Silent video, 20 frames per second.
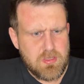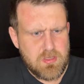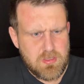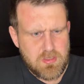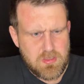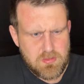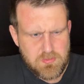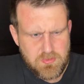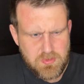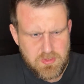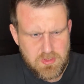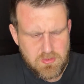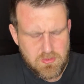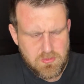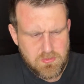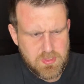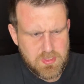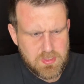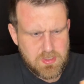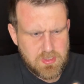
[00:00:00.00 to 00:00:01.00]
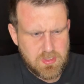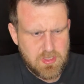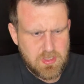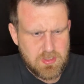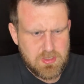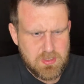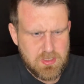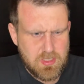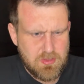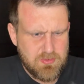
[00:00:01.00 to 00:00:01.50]
Comes with these little wrist
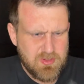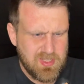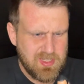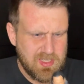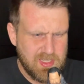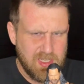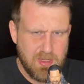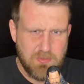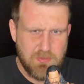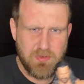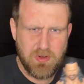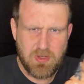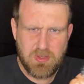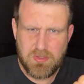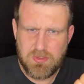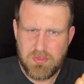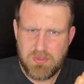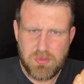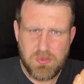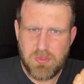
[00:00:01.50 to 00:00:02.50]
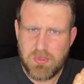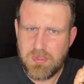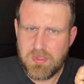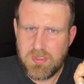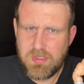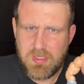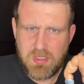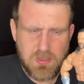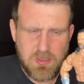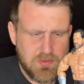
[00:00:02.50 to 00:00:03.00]
guards there. I think he came with like a sword and
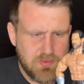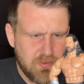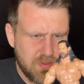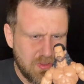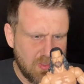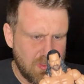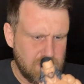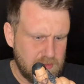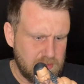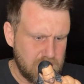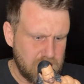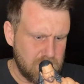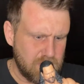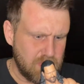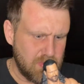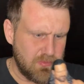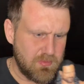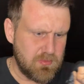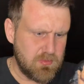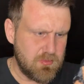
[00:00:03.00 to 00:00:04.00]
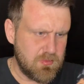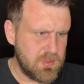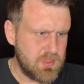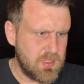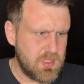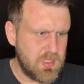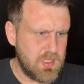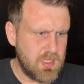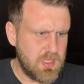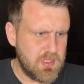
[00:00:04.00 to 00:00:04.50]
stuff in the original one, which
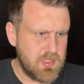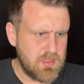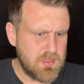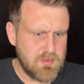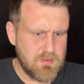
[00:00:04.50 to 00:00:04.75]
he had.